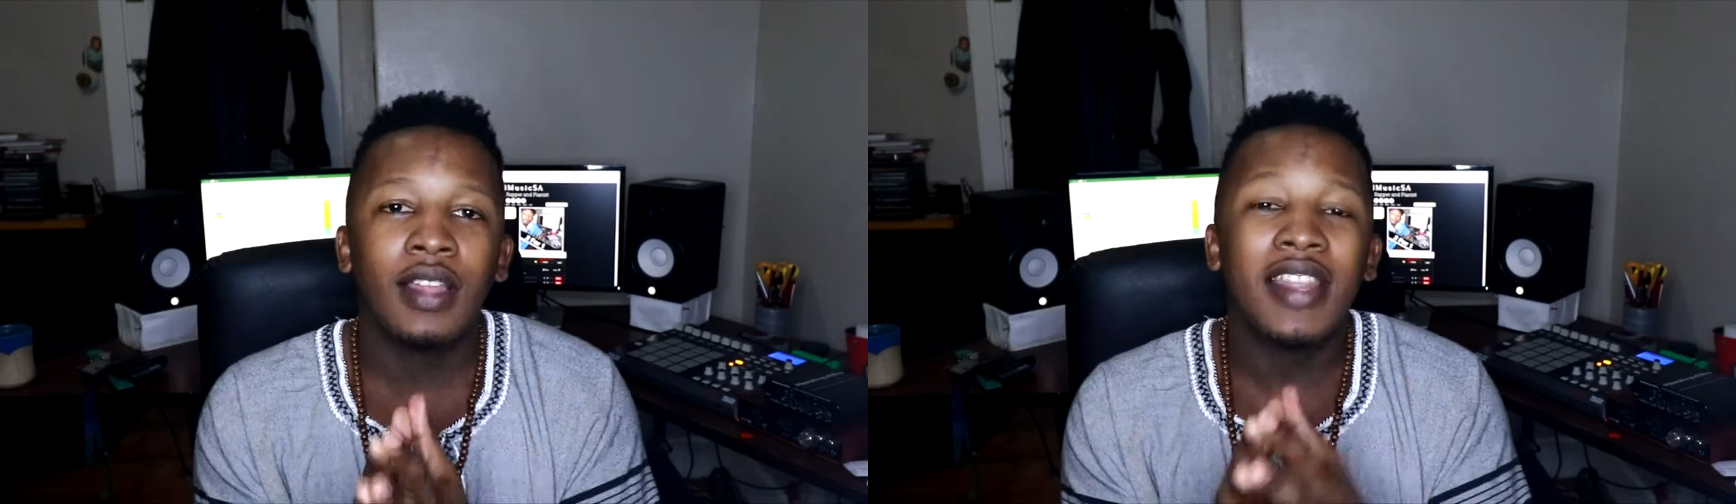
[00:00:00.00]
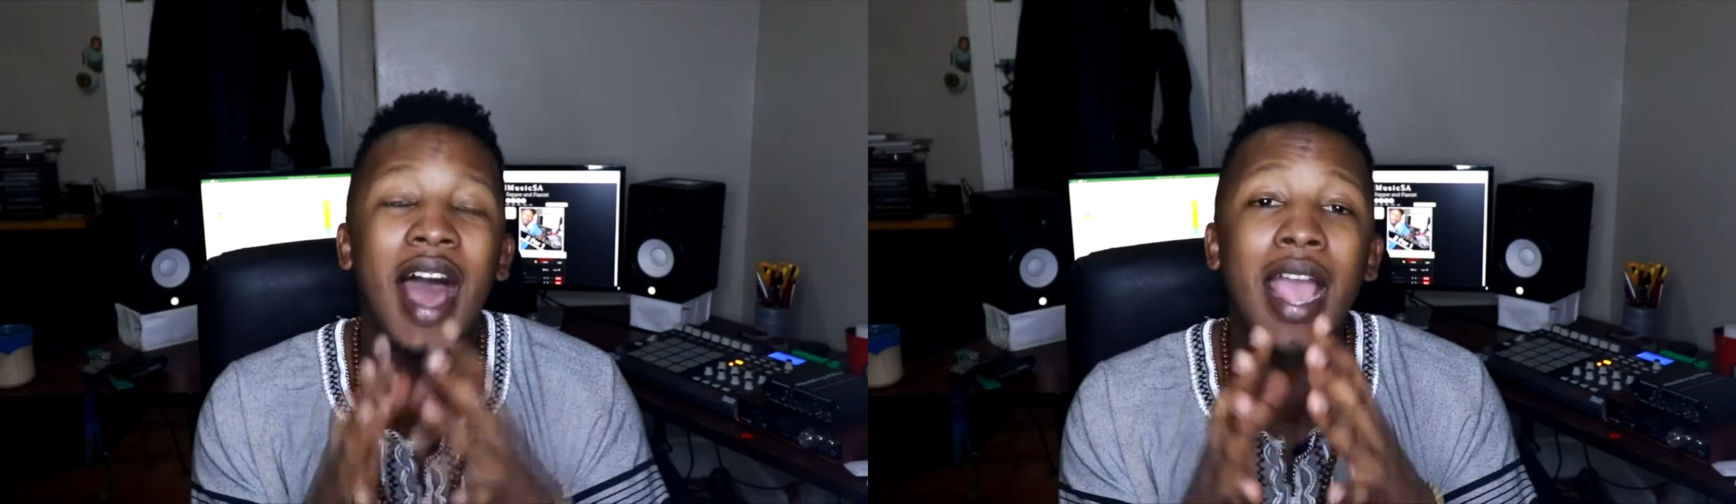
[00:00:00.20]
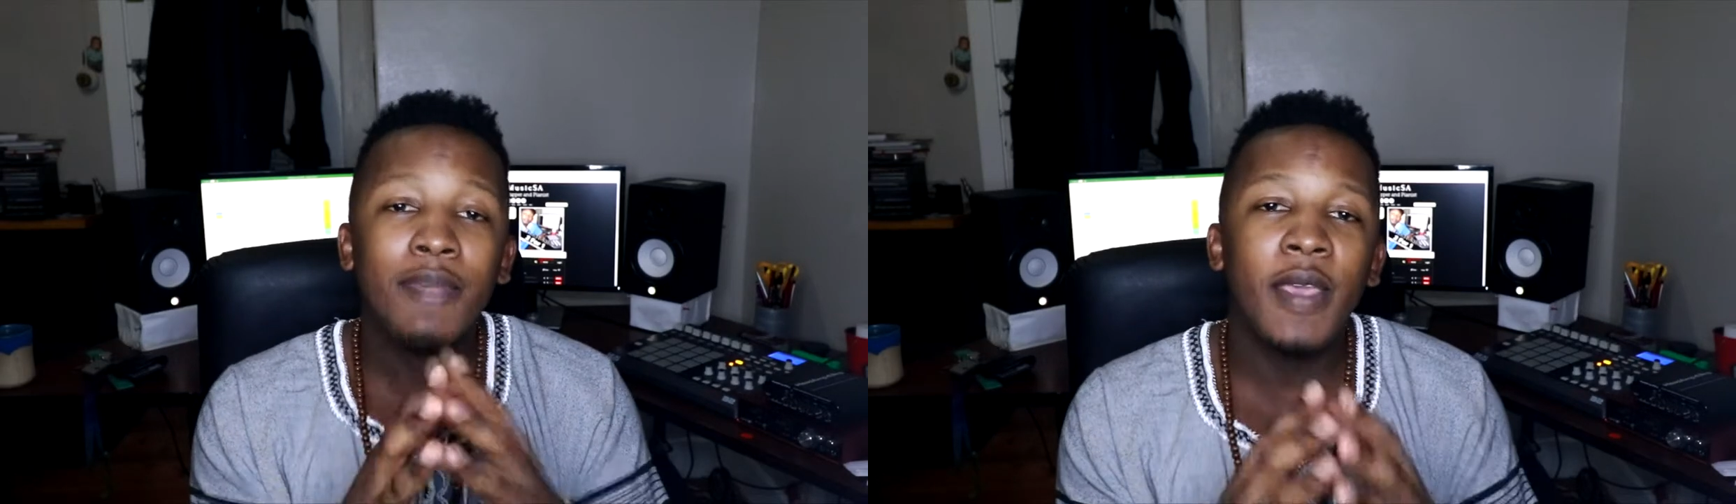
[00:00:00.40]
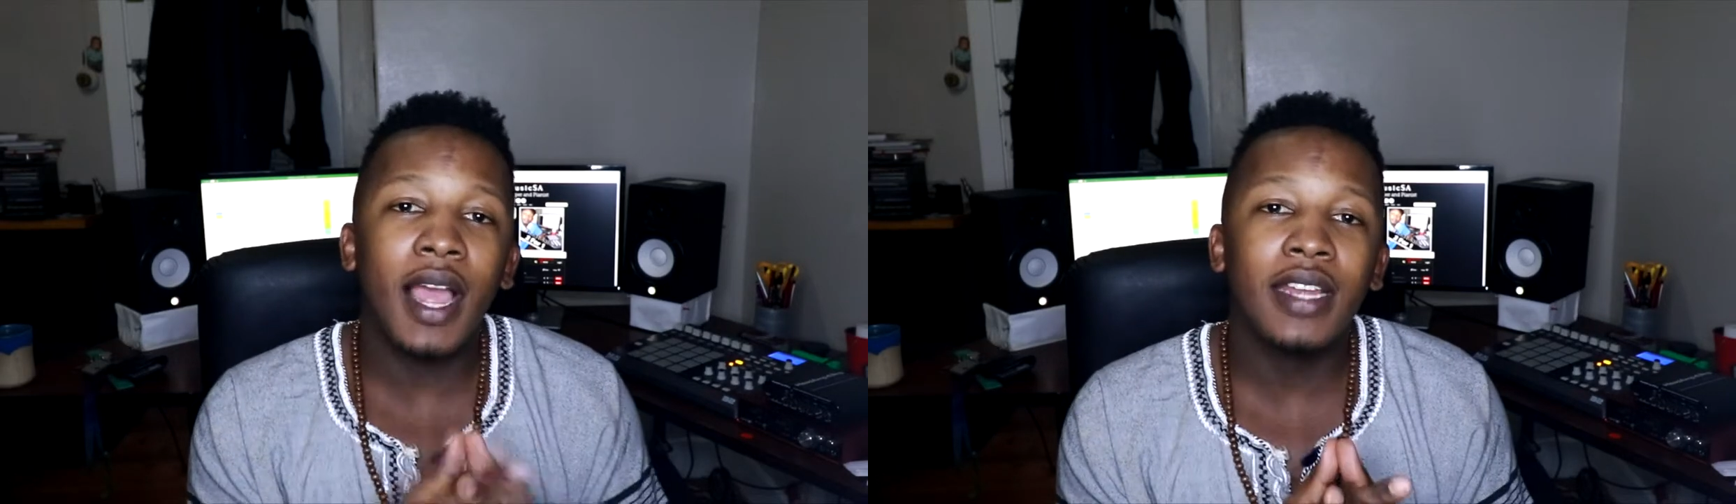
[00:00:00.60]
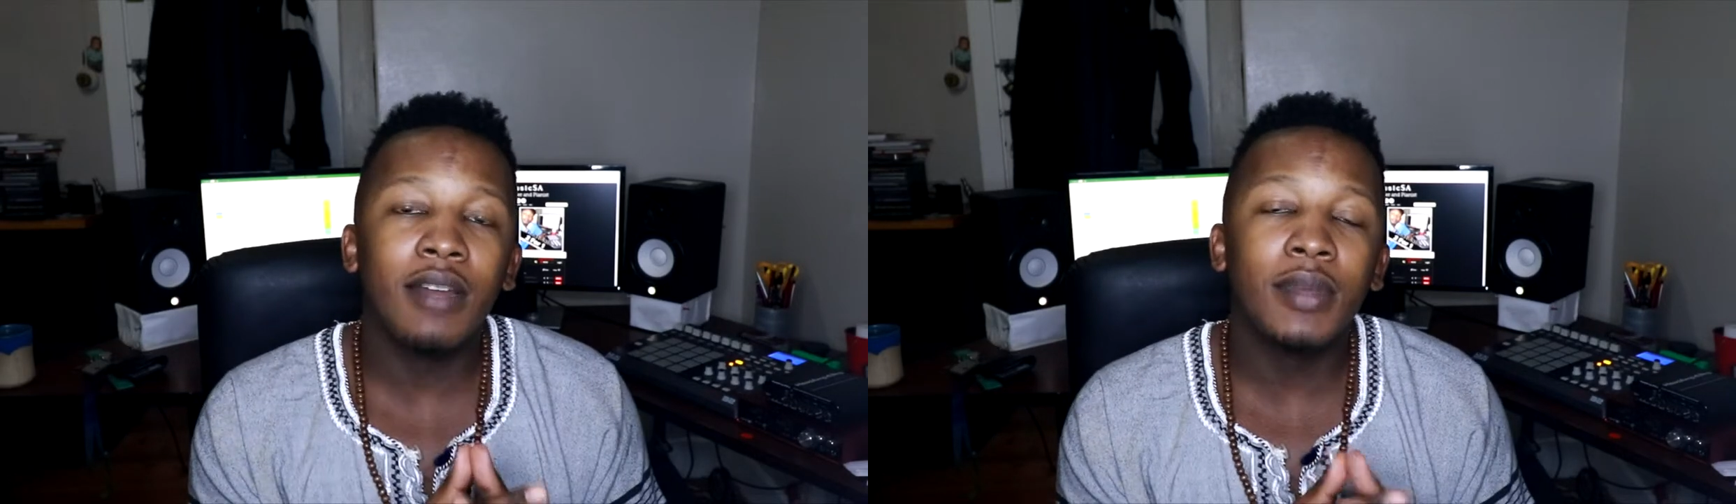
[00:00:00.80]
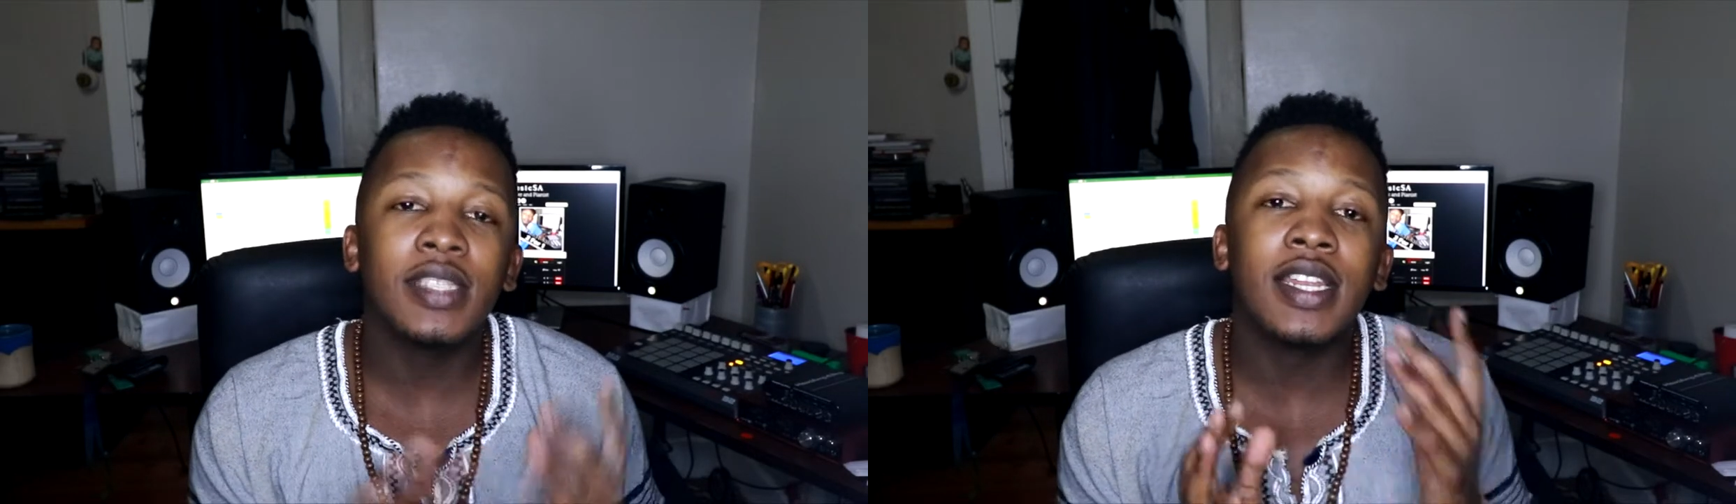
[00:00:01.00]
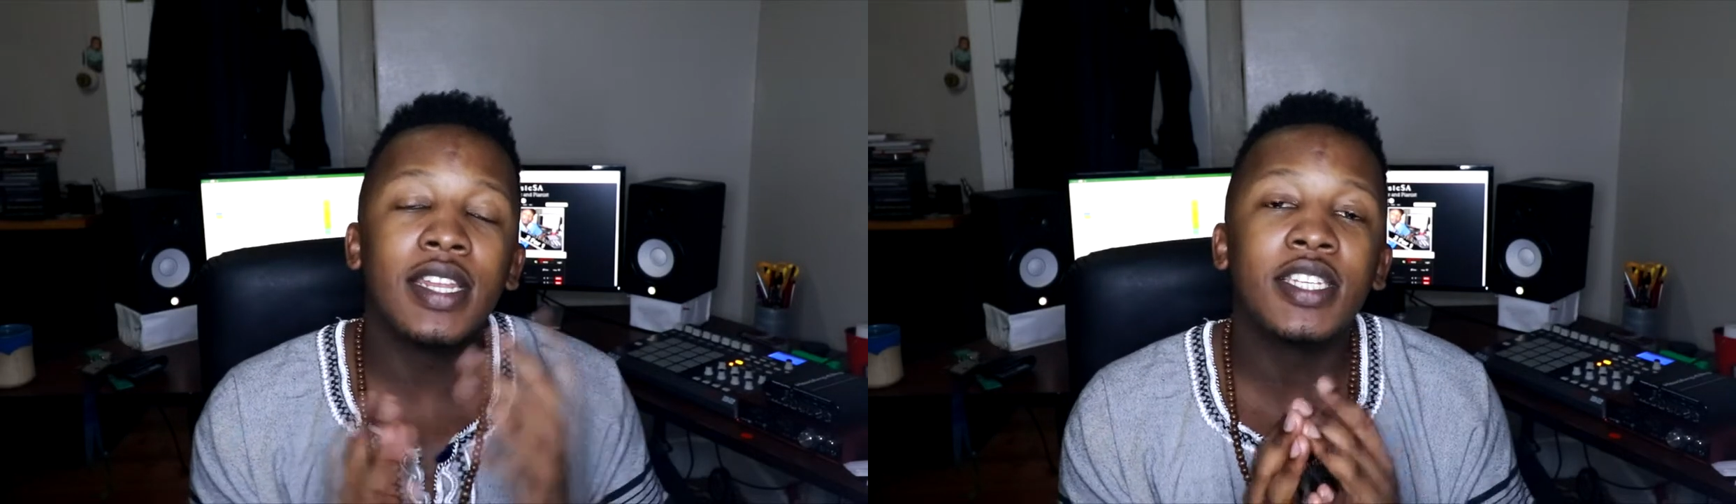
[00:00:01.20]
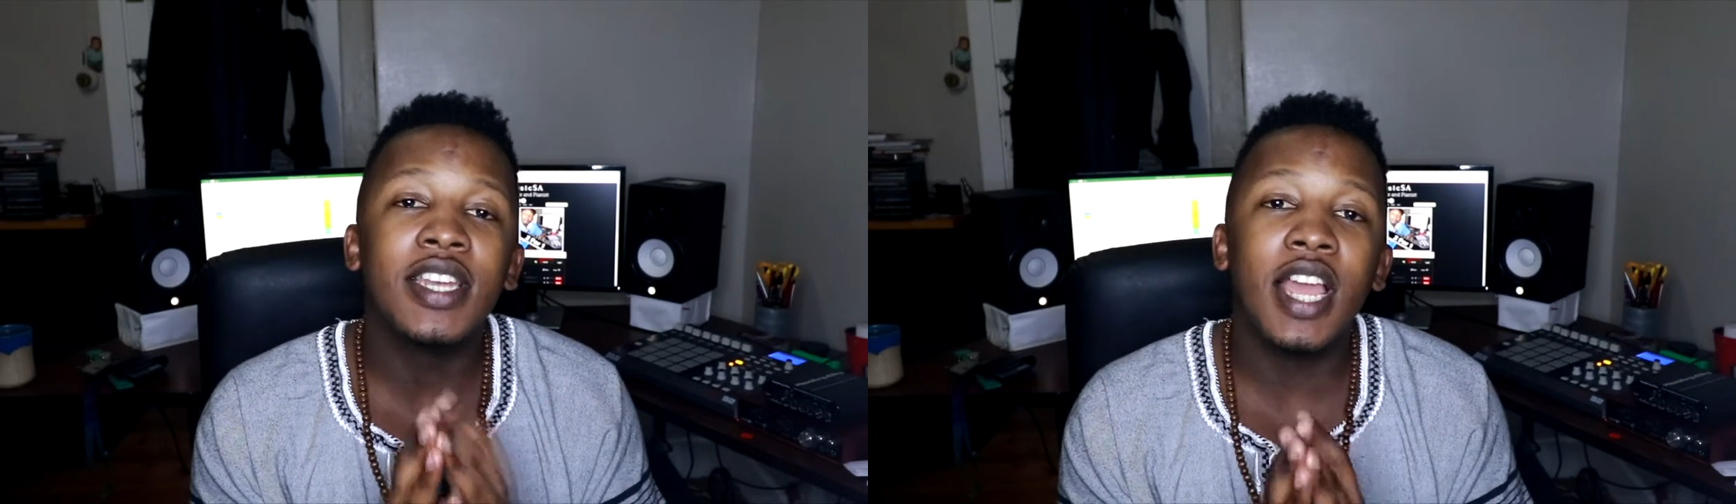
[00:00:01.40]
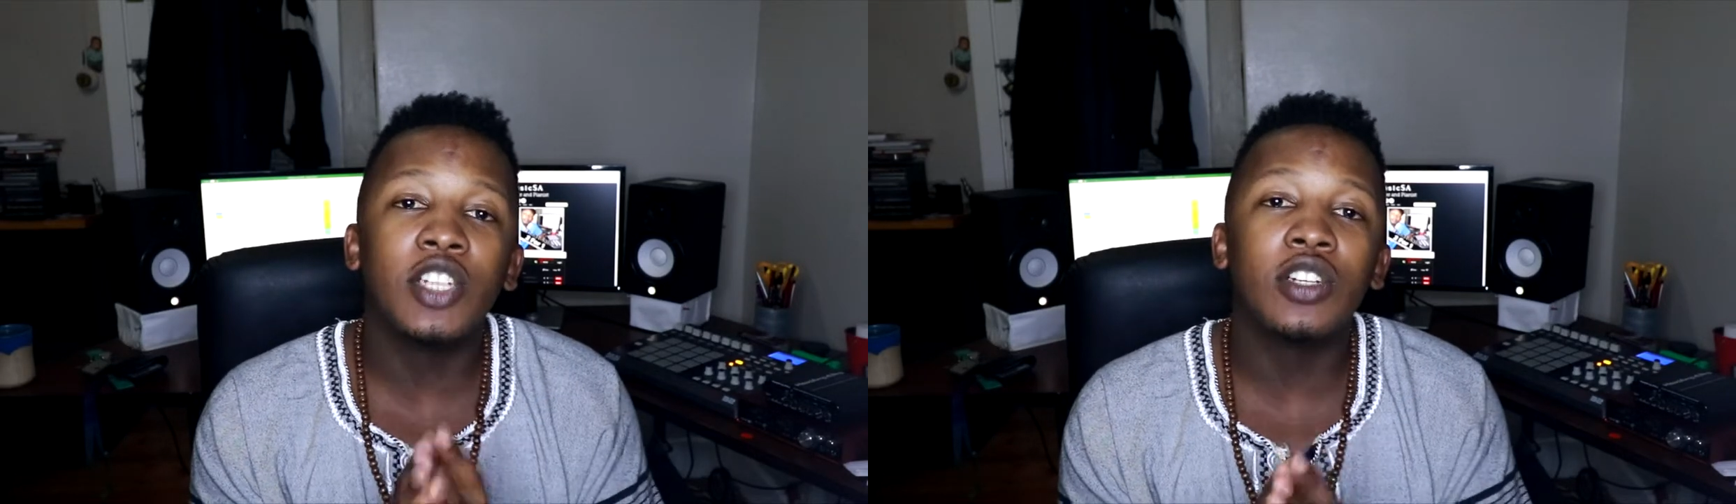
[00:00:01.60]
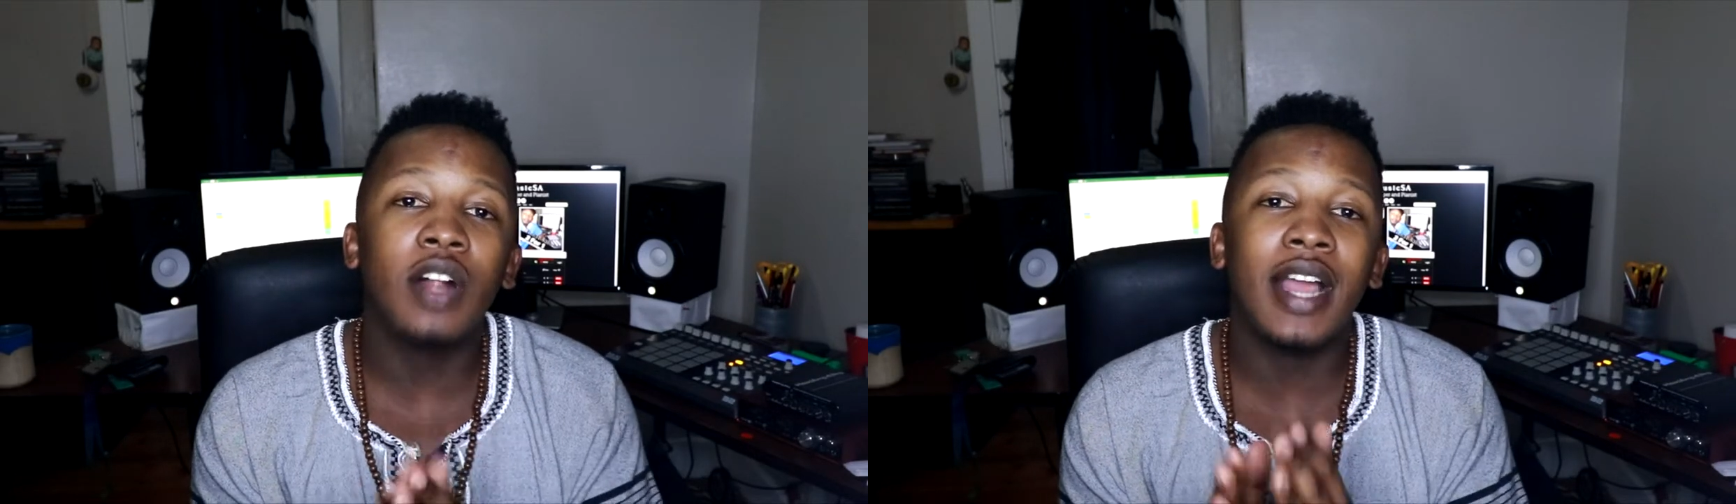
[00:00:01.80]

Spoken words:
The IPI number is an international